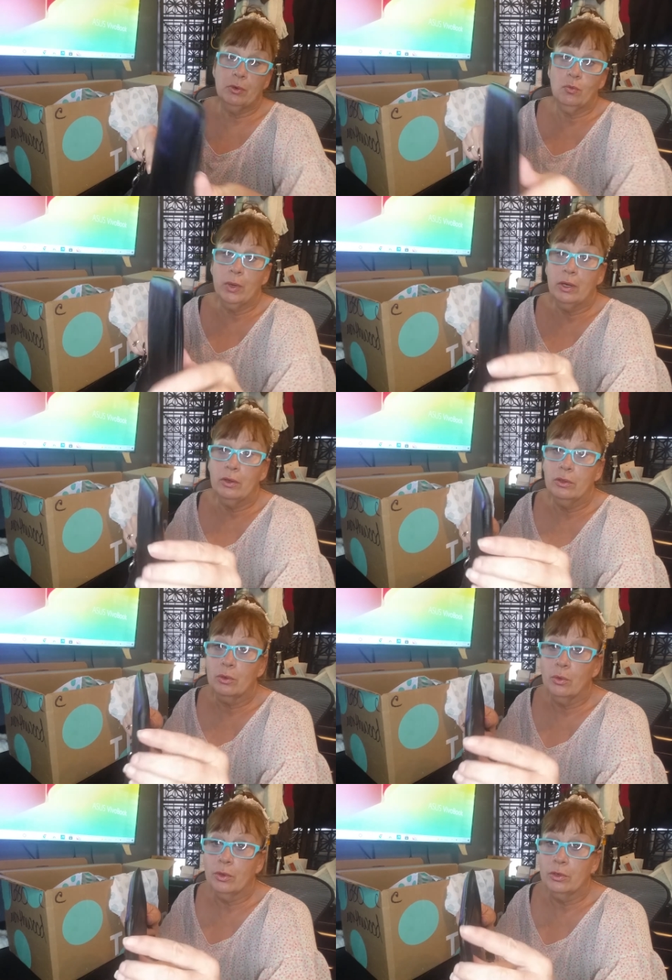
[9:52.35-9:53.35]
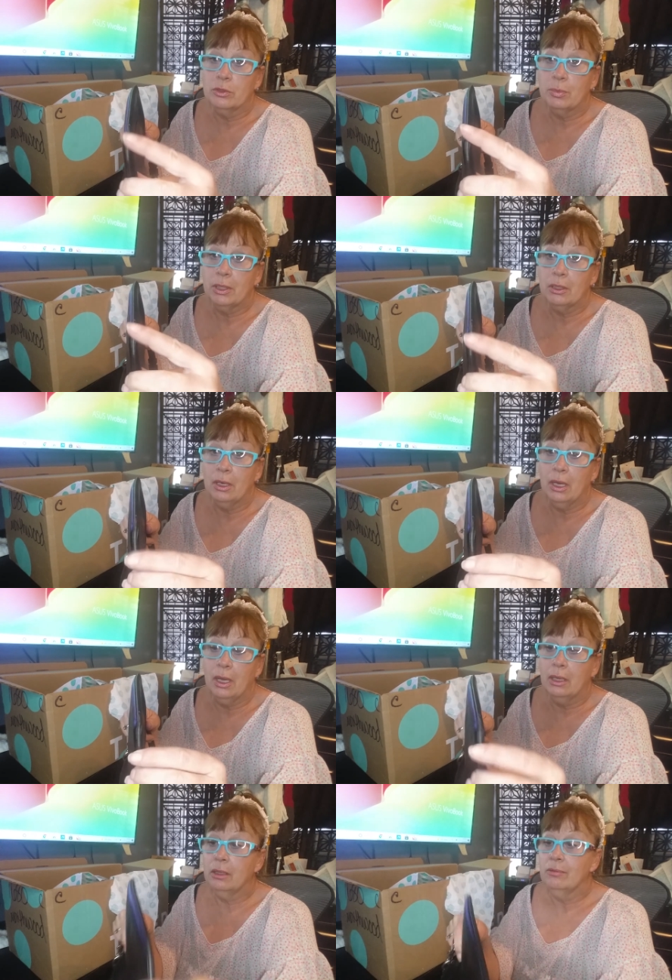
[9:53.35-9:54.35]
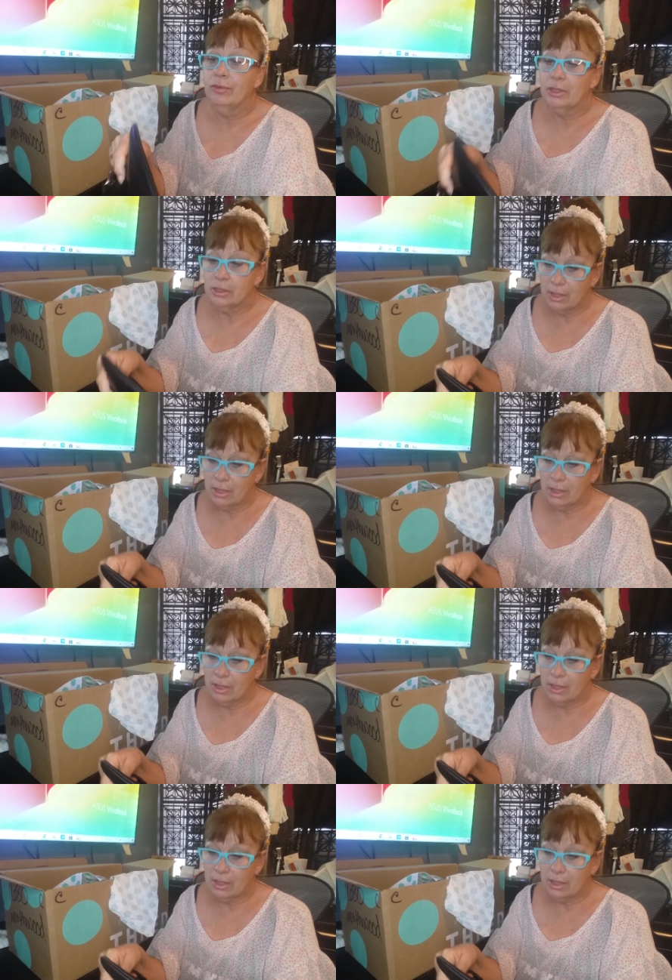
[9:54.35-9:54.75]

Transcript: of wear on the corners, but I can fix